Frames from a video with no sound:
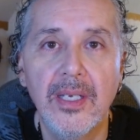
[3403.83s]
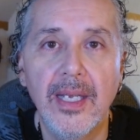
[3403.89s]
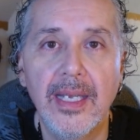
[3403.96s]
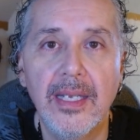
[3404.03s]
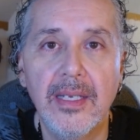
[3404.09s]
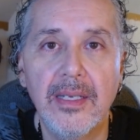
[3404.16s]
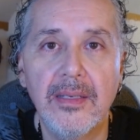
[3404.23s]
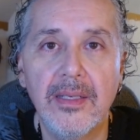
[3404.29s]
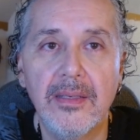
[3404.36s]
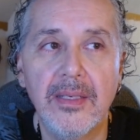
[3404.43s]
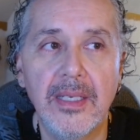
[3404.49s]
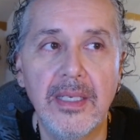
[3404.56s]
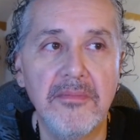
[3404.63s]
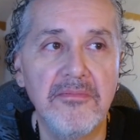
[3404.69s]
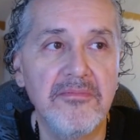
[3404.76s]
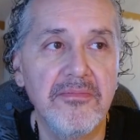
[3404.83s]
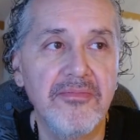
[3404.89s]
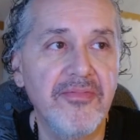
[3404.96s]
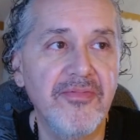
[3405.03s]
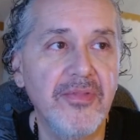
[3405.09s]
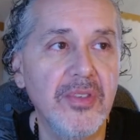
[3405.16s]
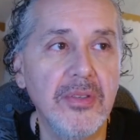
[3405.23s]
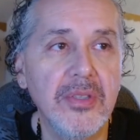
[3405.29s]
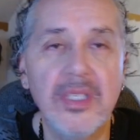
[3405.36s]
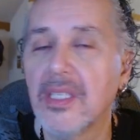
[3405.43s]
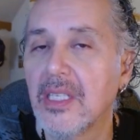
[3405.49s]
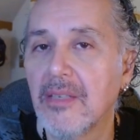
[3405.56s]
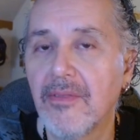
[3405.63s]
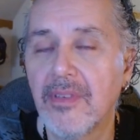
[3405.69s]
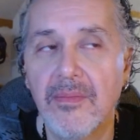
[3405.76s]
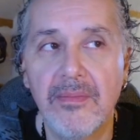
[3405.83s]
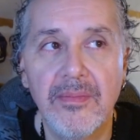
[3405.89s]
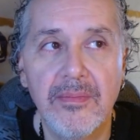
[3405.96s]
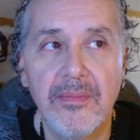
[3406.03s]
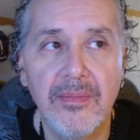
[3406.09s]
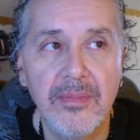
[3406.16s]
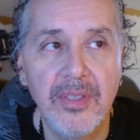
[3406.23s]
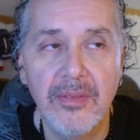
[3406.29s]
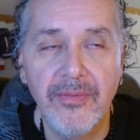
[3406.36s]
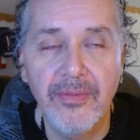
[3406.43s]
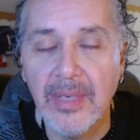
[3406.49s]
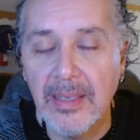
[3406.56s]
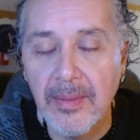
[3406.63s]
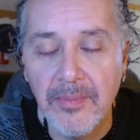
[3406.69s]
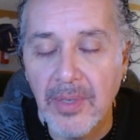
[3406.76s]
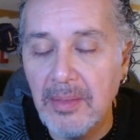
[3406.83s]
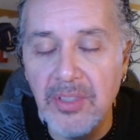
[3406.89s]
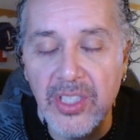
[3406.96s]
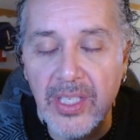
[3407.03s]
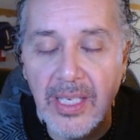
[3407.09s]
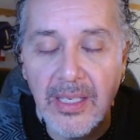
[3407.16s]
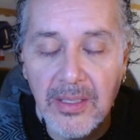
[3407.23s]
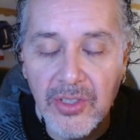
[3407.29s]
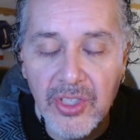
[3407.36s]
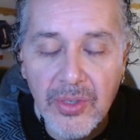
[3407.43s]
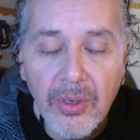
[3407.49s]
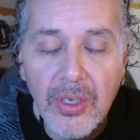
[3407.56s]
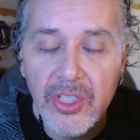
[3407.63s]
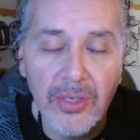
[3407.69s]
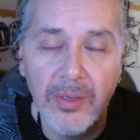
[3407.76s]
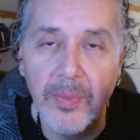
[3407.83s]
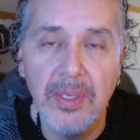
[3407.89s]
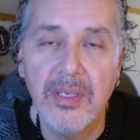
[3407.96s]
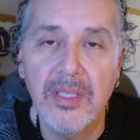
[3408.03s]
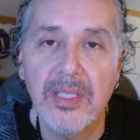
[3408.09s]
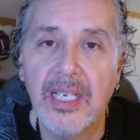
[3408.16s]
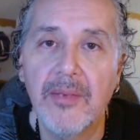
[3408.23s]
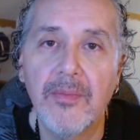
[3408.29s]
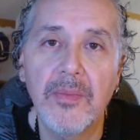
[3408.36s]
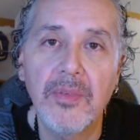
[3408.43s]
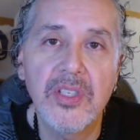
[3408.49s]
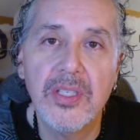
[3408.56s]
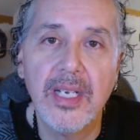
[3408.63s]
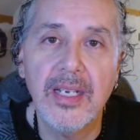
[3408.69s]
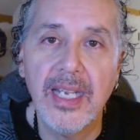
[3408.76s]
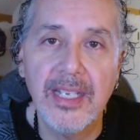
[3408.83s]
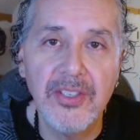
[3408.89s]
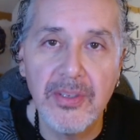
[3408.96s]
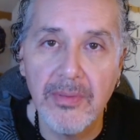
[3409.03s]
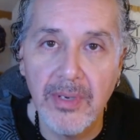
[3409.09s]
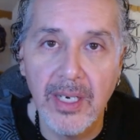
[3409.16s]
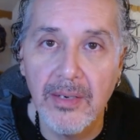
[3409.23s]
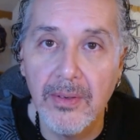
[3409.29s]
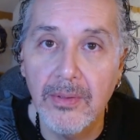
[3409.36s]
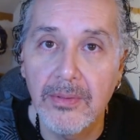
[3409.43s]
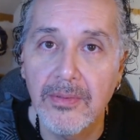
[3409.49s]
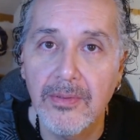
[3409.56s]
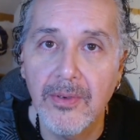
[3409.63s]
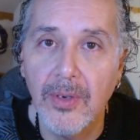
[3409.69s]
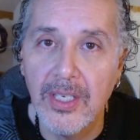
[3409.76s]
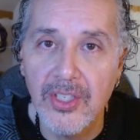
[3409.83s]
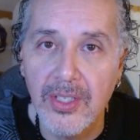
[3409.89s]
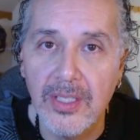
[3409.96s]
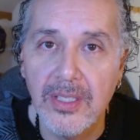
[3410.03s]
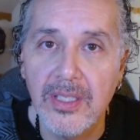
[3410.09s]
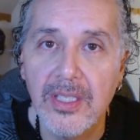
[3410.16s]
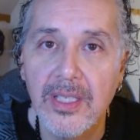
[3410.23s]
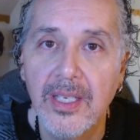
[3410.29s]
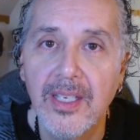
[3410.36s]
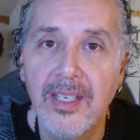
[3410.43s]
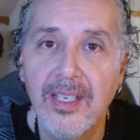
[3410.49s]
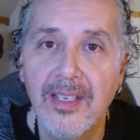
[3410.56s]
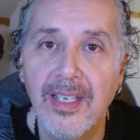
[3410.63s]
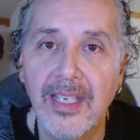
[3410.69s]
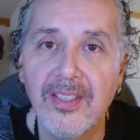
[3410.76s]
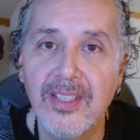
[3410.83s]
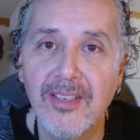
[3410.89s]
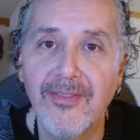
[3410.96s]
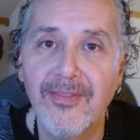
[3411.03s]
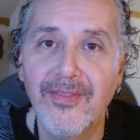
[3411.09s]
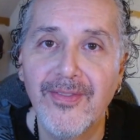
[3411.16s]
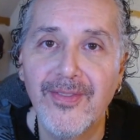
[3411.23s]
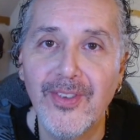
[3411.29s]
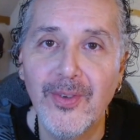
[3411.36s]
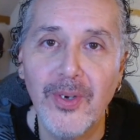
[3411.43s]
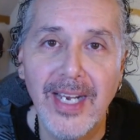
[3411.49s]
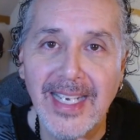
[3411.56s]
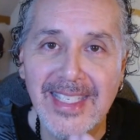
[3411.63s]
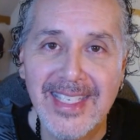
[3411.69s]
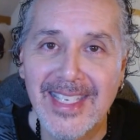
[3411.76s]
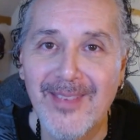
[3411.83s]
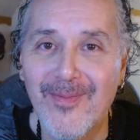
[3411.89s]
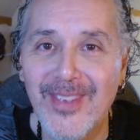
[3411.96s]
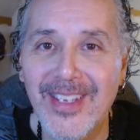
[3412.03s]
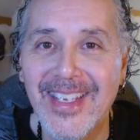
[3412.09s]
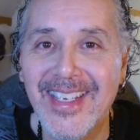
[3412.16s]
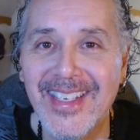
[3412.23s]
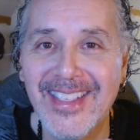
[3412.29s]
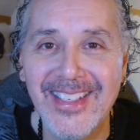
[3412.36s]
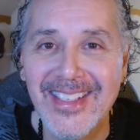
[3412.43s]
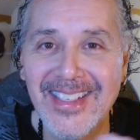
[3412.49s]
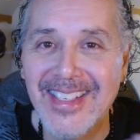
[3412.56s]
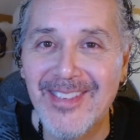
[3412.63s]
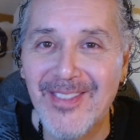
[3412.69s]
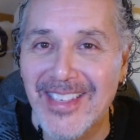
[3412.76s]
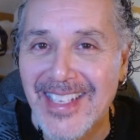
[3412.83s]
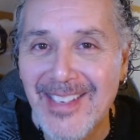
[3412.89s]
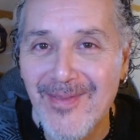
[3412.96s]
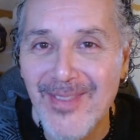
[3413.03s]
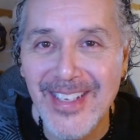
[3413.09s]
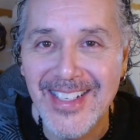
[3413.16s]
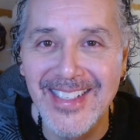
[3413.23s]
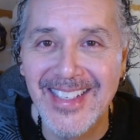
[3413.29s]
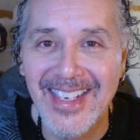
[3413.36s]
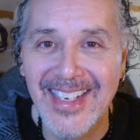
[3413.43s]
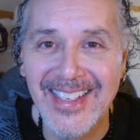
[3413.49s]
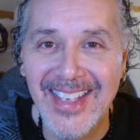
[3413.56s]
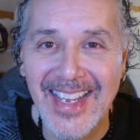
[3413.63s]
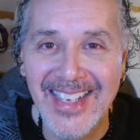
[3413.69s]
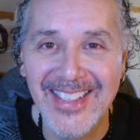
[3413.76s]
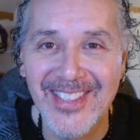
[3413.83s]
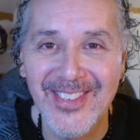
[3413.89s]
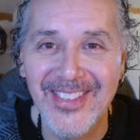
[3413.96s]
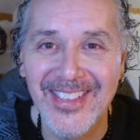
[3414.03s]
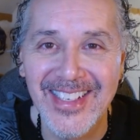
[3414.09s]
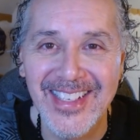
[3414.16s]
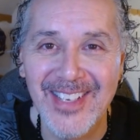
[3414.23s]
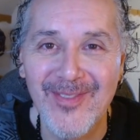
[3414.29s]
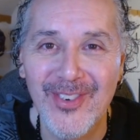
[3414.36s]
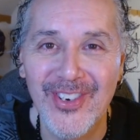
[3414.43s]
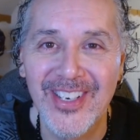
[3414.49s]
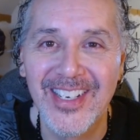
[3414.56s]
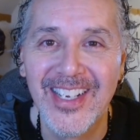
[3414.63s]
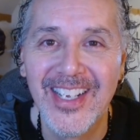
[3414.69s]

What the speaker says: and if you didn't even, I'd say in a short period of time, we would start answering our own questions as if you were asking me and you didn't even need me to answer it anymore.